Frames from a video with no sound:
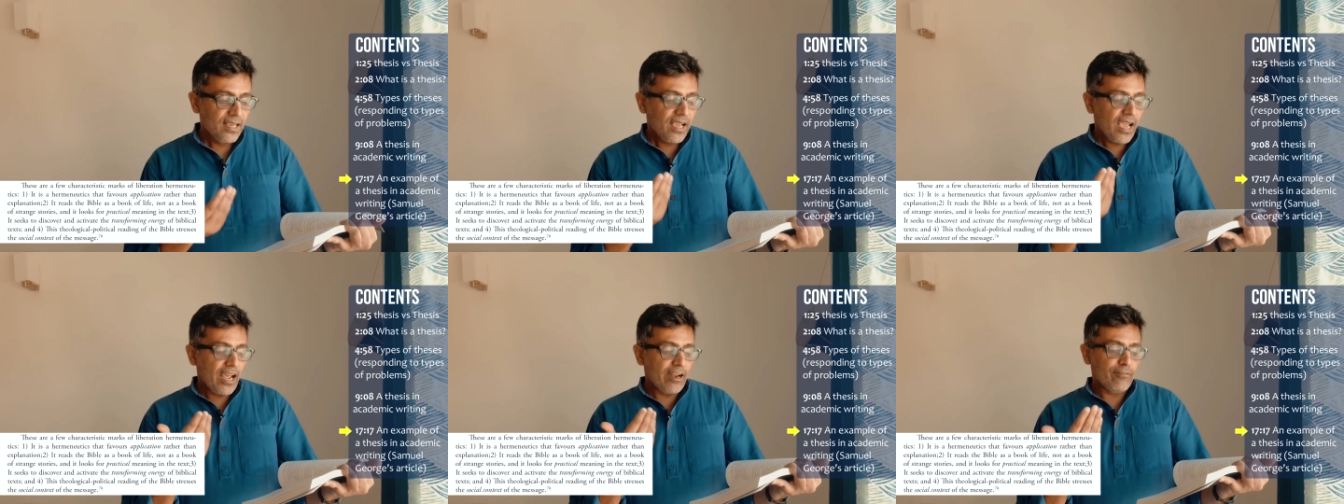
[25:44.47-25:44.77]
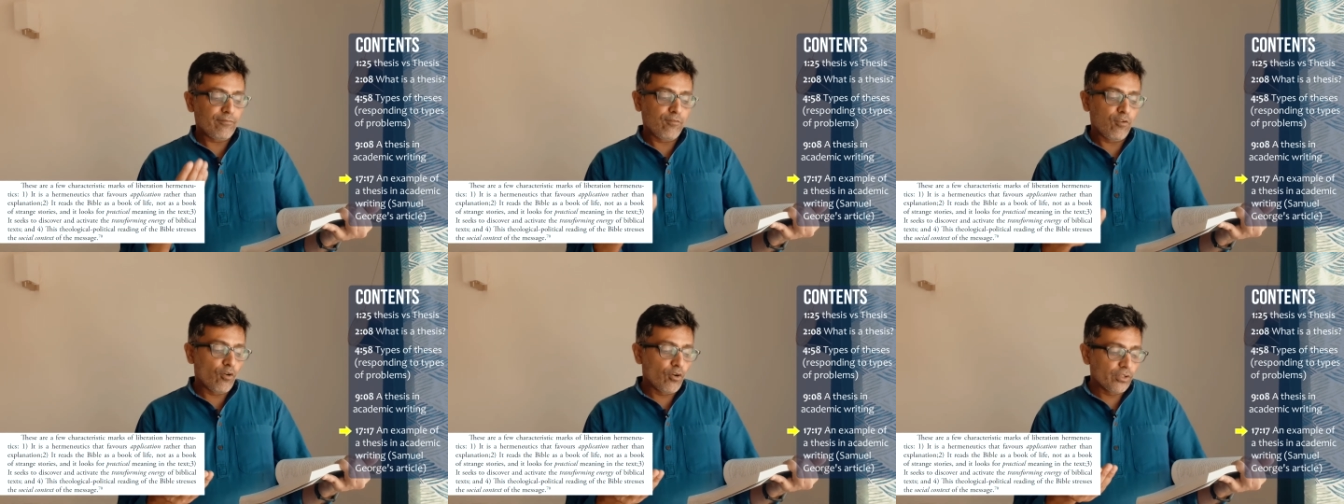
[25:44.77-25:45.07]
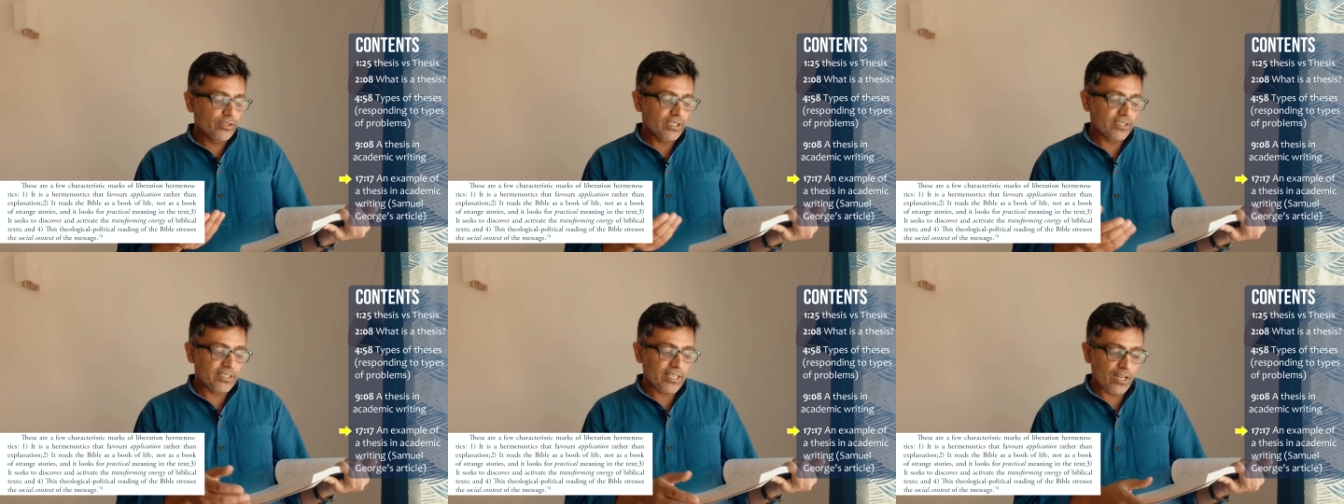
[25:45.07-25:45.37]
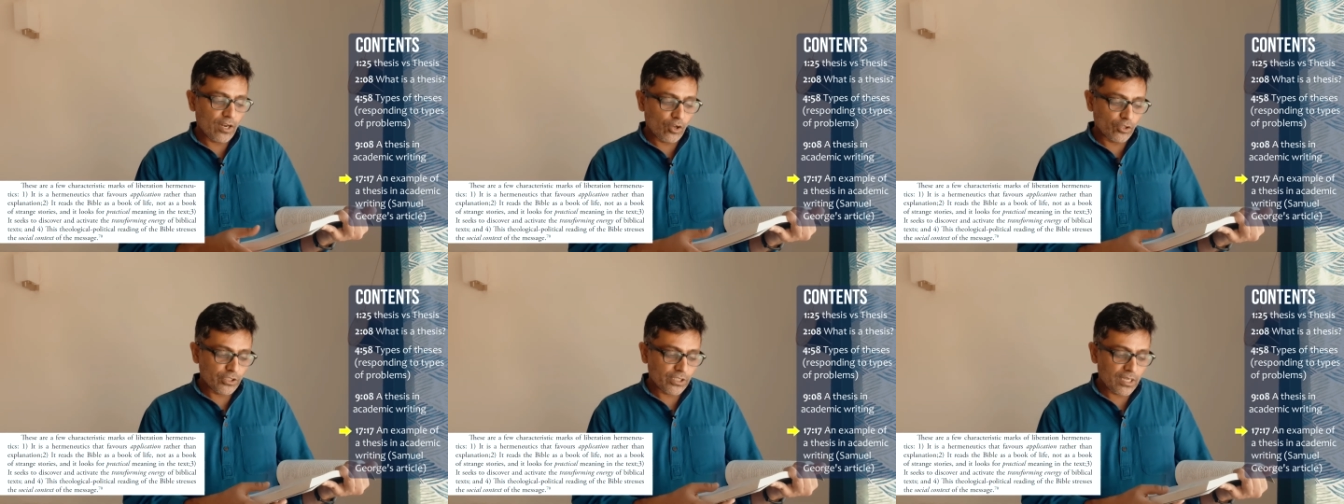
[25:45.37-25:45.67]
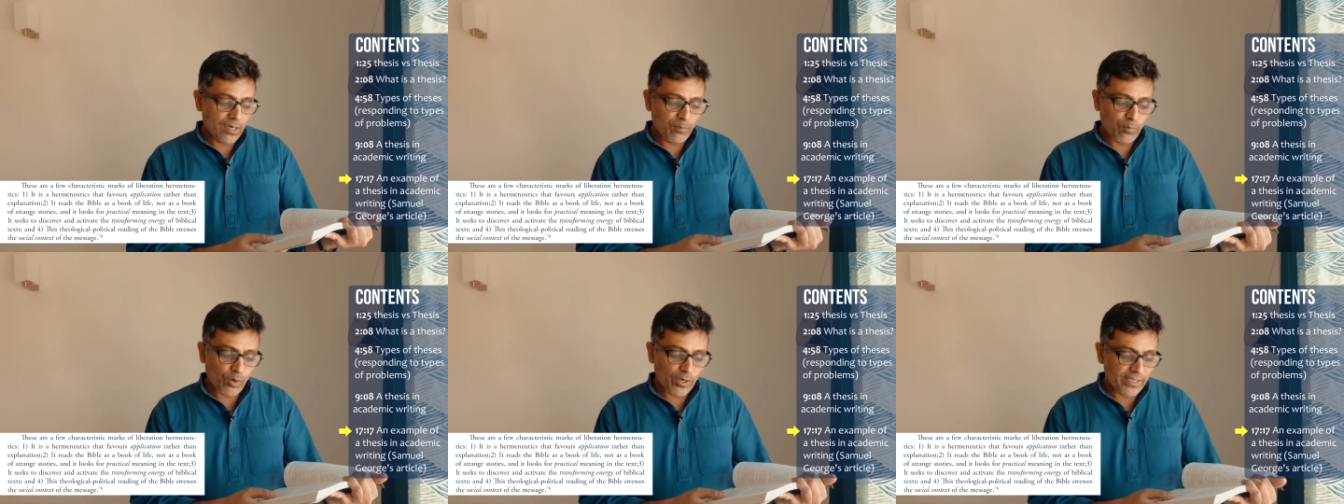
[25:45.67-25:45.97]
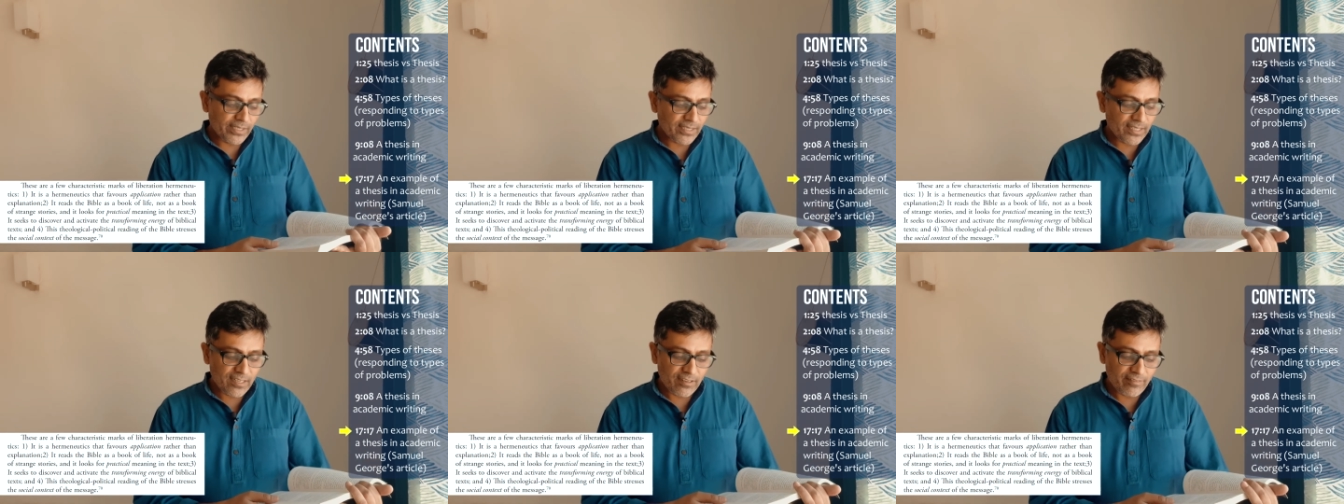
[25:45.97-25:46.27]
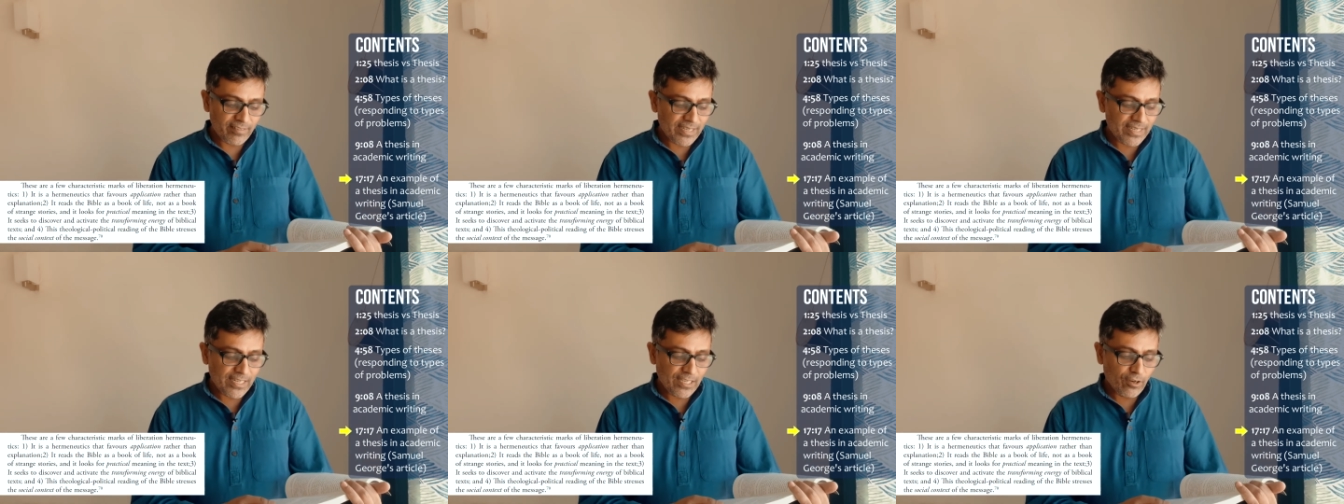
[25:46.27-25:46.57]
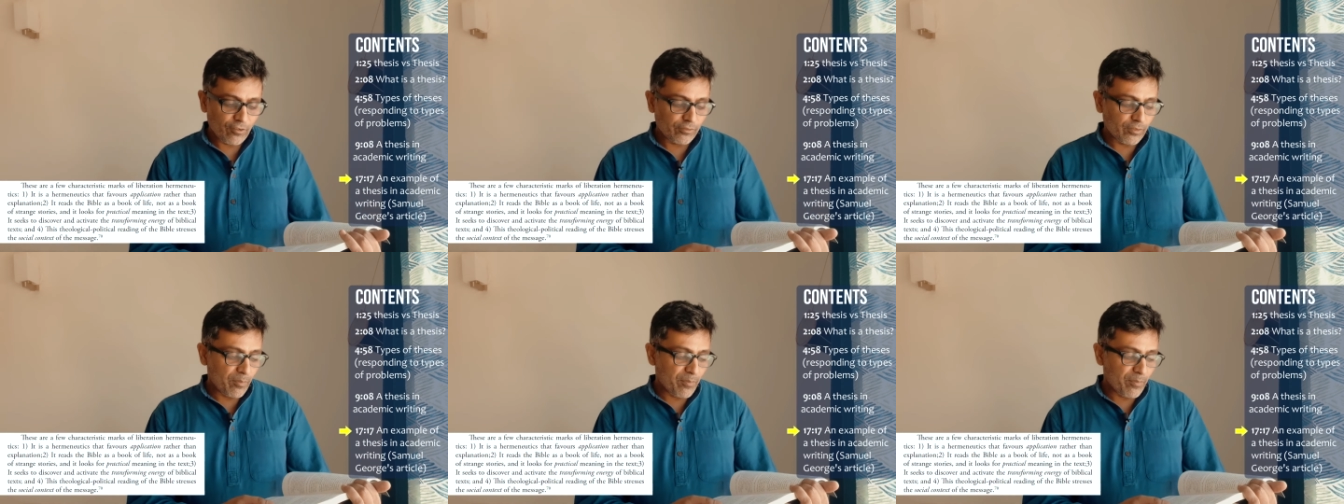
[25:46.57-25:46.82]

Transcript: and four, the theological political reading of